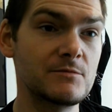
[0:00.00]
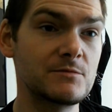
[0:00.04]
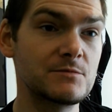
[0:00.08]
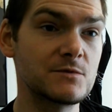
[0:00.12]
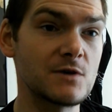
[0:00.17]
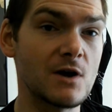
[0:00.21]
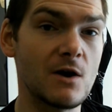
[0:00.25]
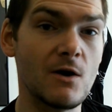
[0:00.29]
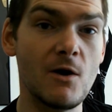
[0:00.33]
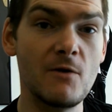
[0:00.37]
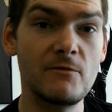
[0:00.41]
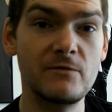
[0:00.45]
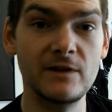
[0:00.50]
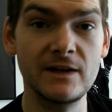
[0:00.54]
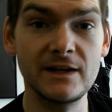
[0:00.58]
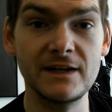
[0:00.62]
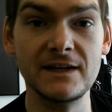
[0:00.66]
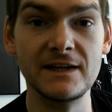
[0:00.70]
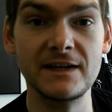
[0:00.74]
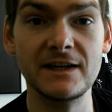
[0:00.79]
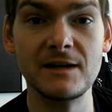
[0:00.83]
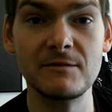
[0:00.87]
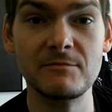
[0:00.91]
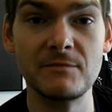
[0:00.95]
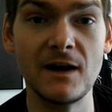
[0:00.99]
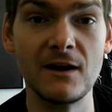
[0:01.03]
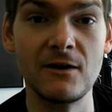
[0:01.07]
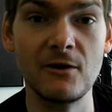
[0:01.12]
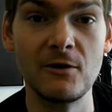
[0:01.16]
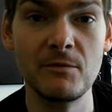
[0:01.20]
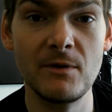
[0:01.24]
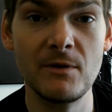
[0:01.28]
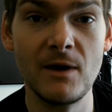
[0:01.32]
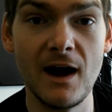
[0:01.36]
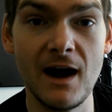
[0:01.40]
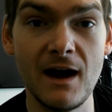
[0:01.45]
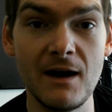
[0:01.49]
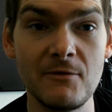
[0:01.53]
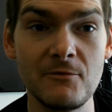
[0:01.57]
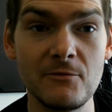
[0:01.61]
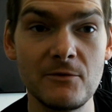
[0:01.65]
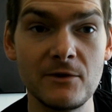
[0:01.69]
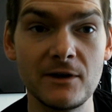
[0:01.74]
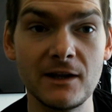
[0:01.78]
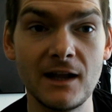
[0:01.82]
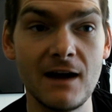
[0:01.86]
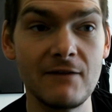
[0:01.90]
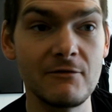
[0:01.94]
So hopefully he can keep that up
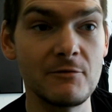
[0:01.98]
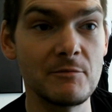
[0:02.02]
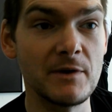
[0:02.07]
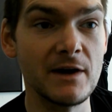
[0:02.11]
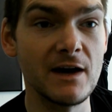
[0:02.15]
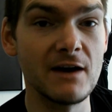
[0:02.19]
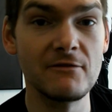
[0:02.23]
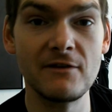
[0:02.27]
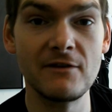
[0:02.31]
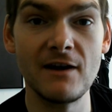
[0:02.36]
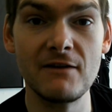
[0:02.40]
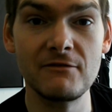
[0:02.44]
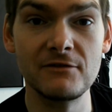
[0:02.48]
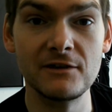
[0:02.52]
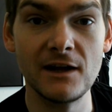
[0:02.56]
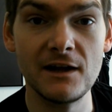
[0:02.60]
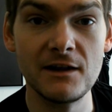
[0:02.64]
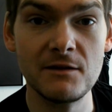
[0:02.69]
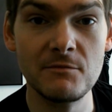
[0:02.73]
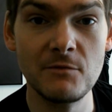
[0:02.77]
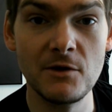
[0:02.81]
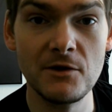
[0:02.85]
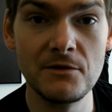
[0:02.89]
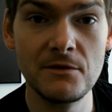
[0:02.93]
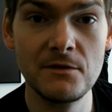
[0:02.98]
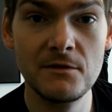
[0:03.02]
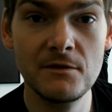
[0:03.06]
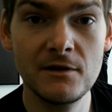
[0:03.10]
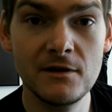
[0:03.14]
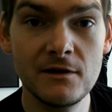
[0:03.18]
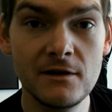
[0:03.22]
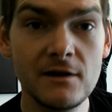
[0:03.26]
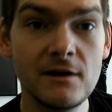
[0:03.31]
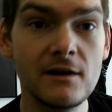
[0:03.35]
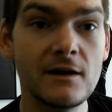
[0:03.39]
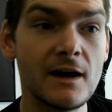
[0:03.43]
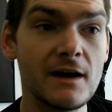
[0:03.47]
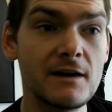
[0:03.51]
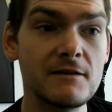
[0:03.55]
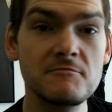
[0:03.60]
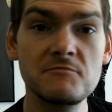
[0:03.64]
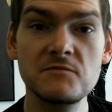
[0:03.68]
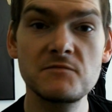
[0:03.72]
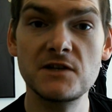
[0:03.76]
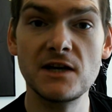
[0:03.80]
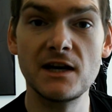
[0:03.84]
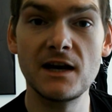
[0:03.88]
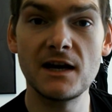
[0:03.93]
and we'll have a beer for every day of the month. Okay,
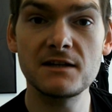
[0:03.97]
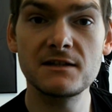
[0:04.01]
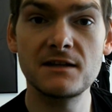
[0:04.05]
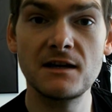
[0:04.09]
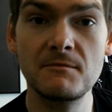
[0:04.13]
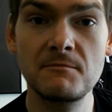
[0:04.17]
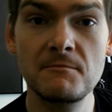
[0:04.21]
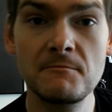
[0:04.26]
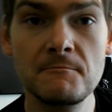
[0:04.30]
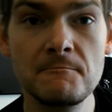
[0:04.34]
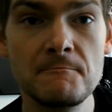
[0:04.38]
see you next time.